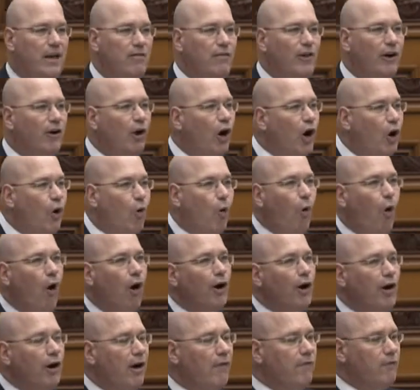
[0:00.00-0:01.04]
They're a
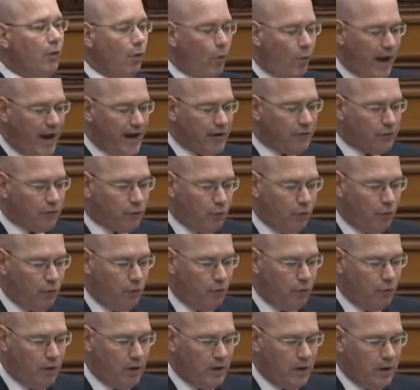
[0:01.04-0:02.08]
quarter of the way
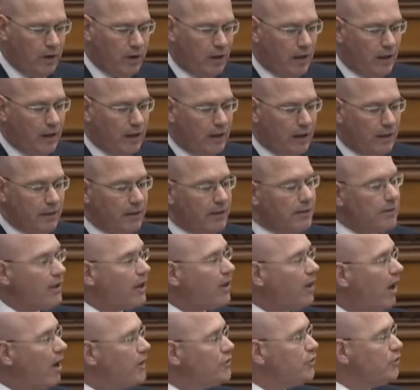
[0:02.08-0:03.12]
through the
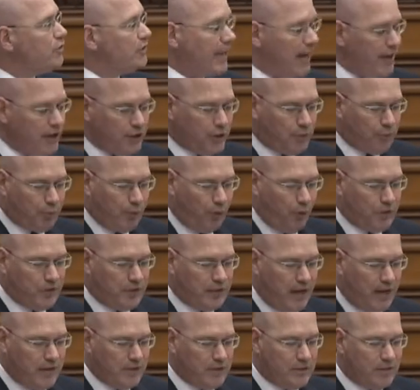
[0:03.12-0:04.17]
consultation
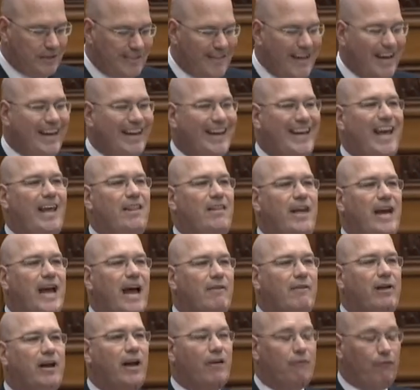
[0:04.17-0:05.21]
process. Yet again, they
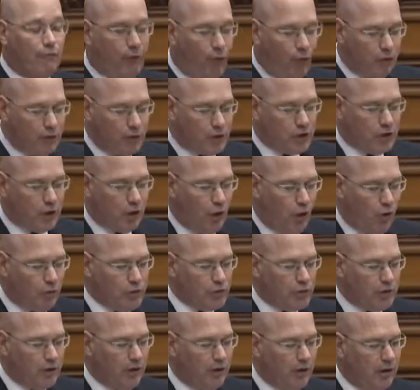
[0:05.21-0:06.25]
haven't had full
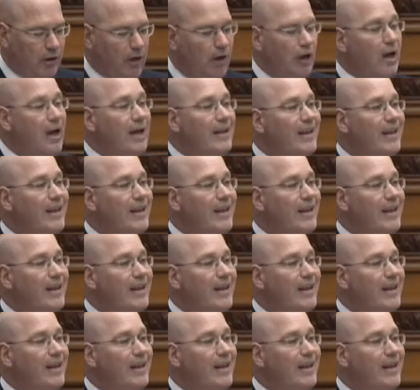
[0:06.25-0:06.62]
disclosure.